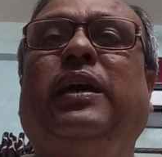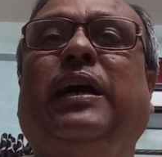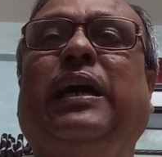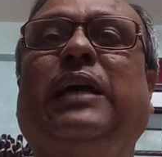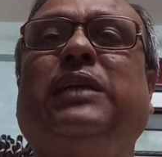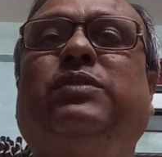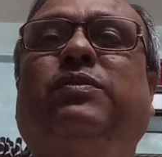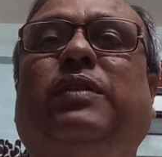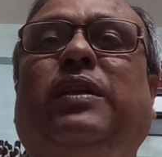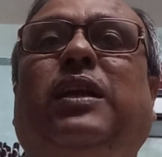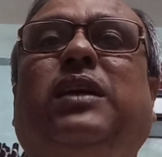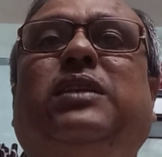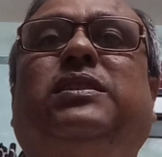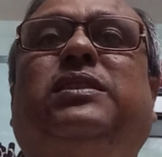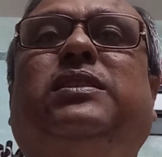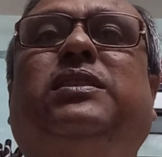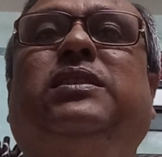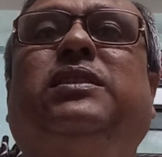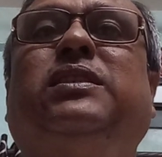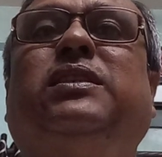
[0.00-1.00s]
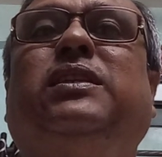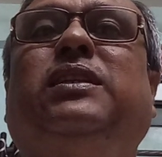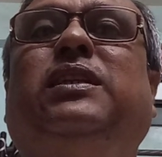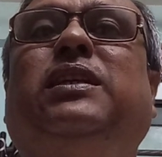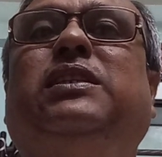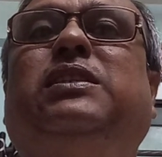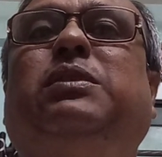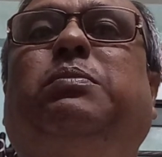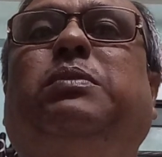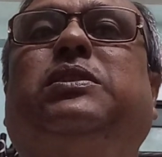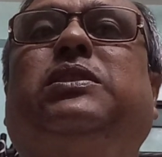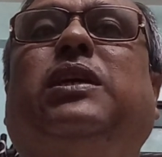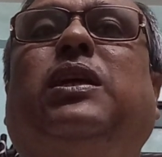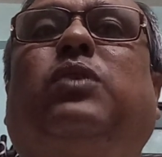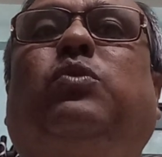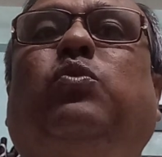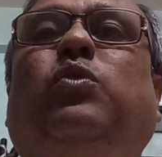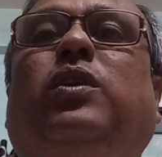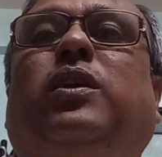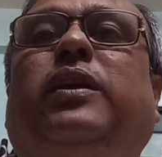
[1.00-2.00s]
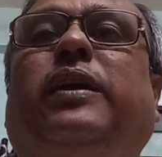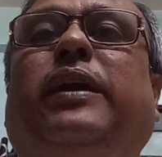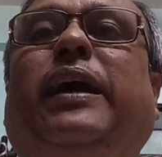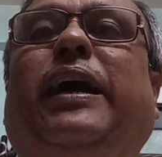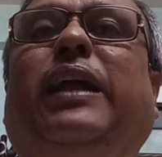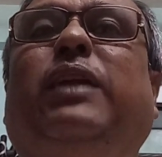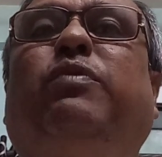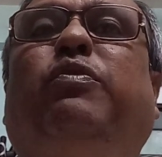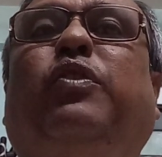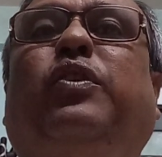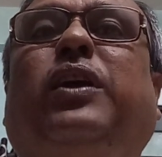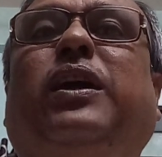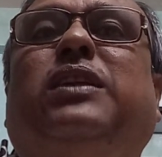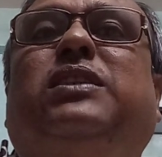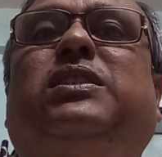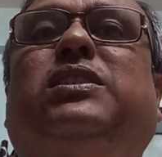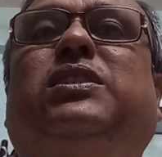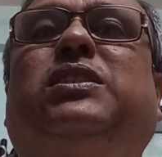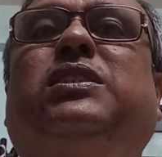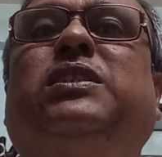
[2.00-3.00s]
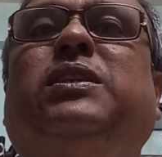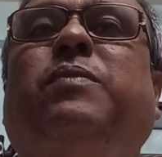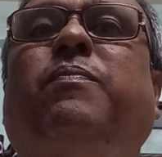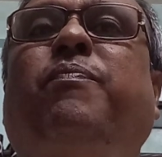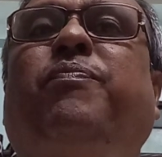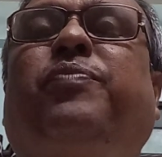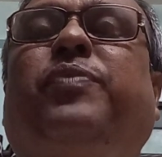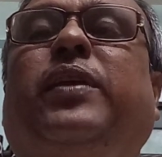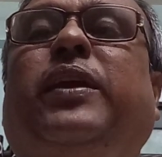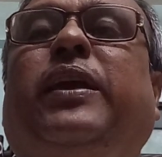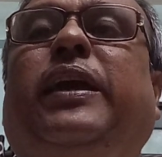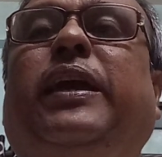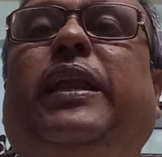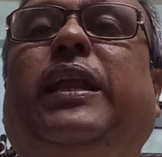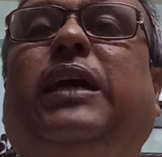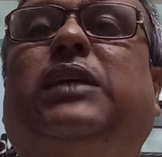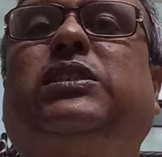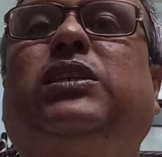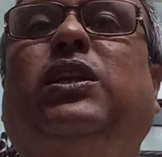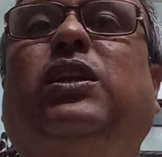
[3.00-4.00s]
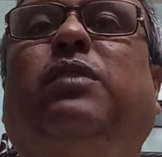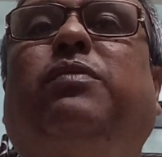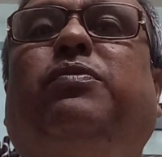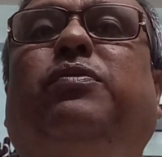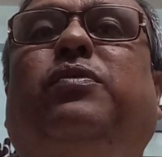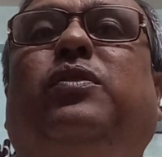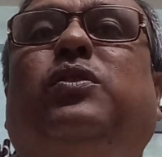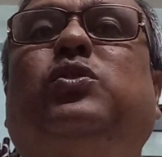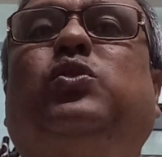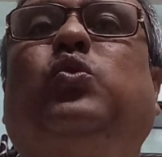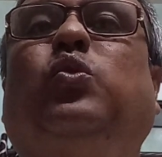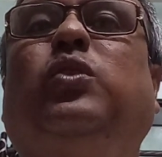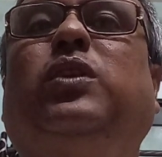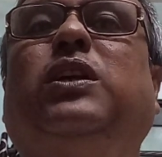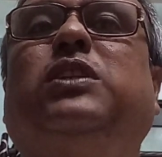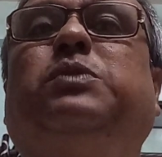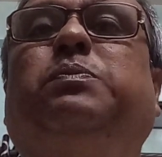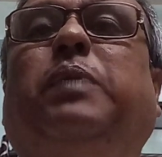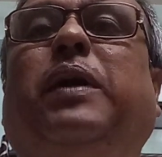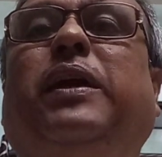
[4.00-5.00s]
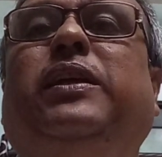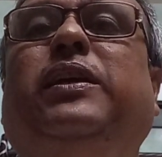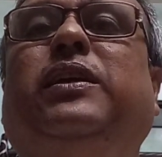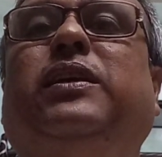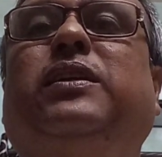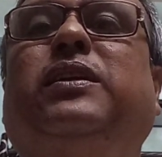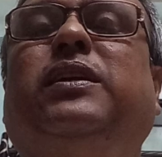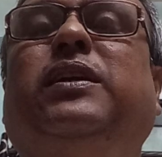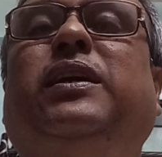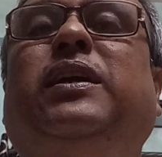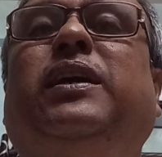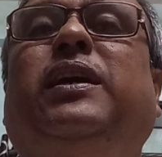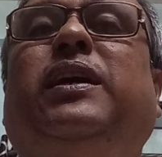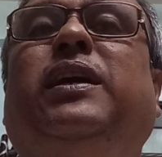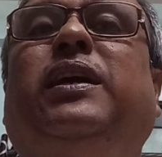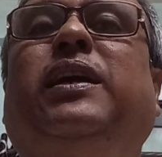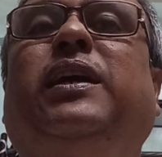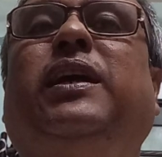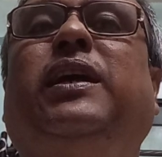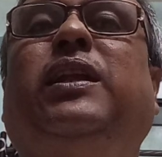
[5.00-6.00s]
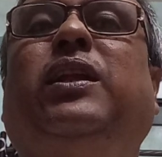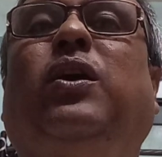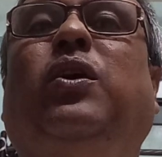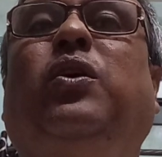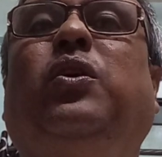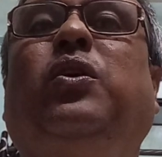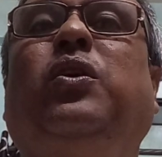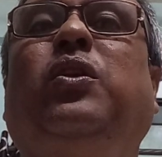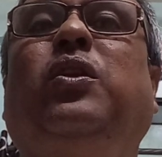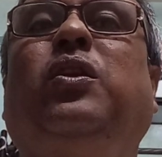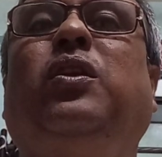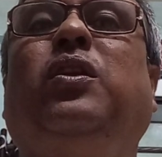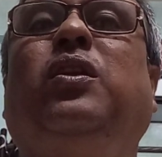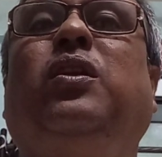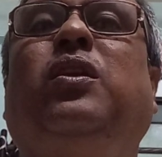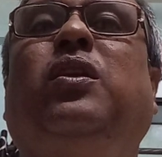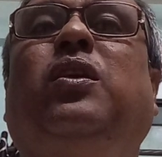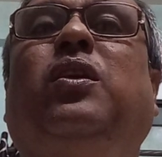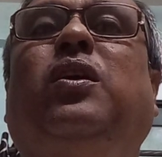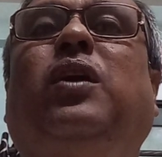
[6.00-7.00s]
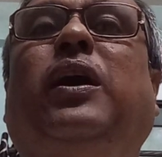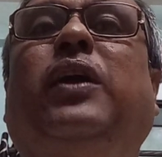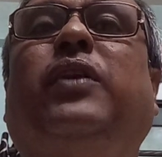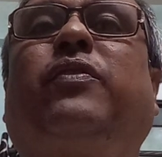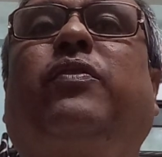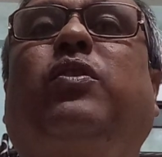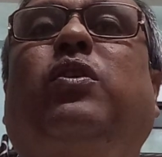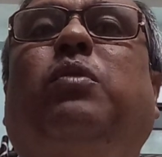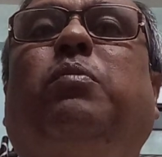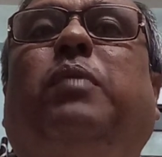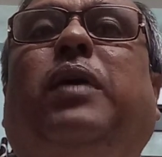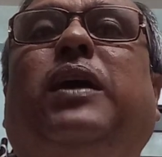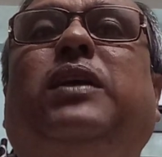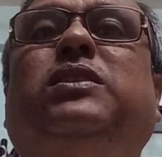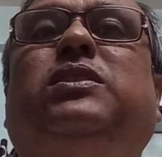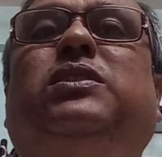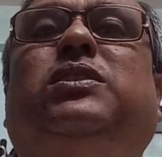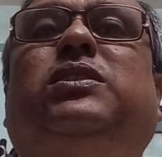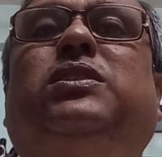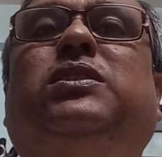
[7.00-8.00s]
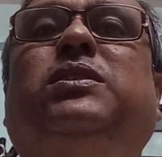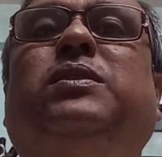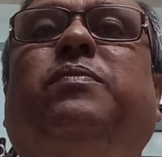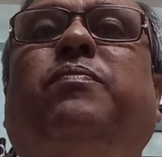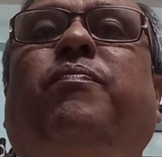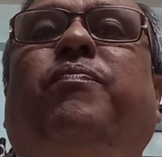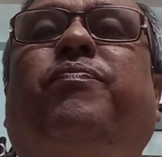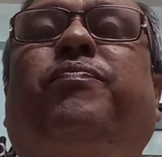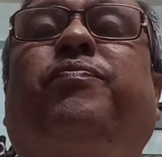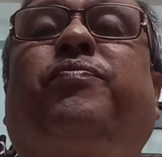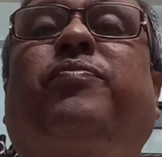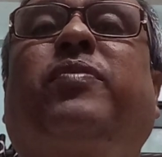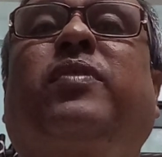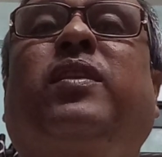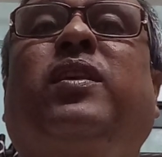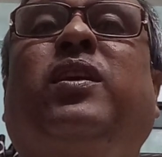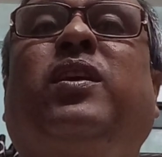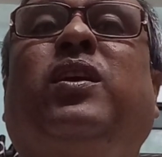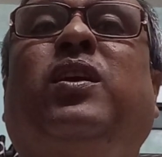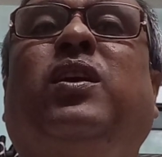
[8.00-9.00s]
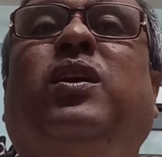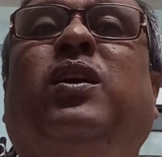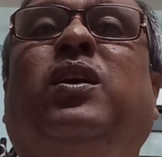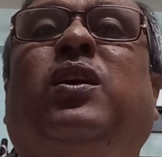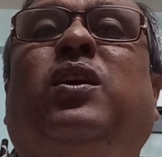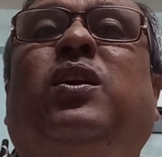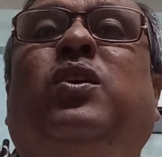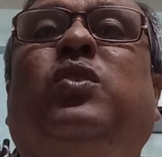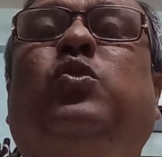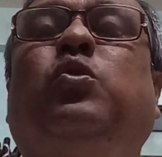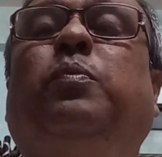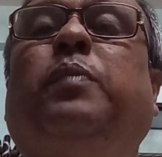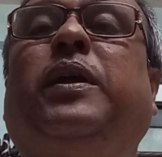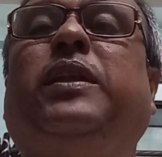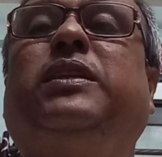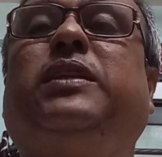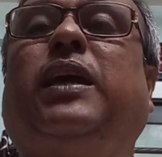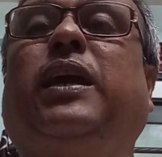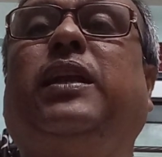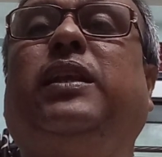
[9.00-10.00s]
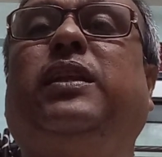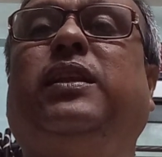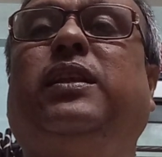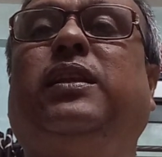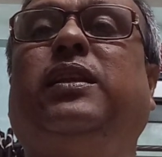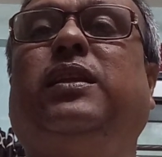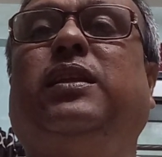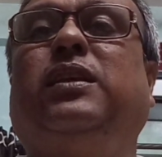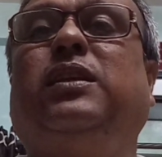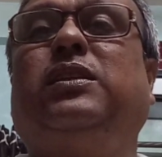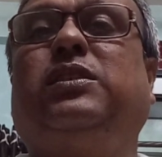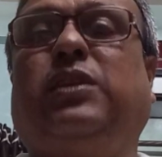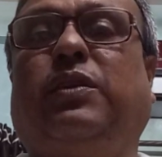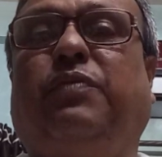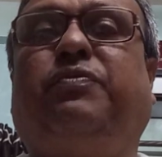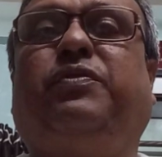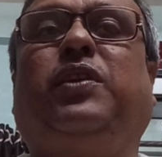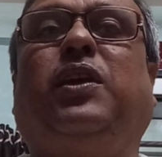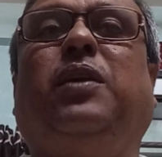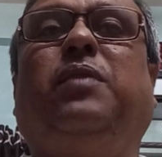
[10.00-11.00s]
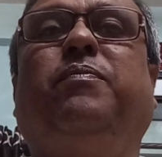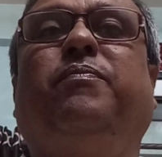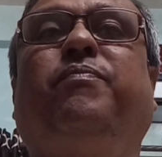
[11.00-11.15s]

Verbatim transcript: as well as DGMS circular advocates erection of stone dust barrier in all underground mines to maintain safety.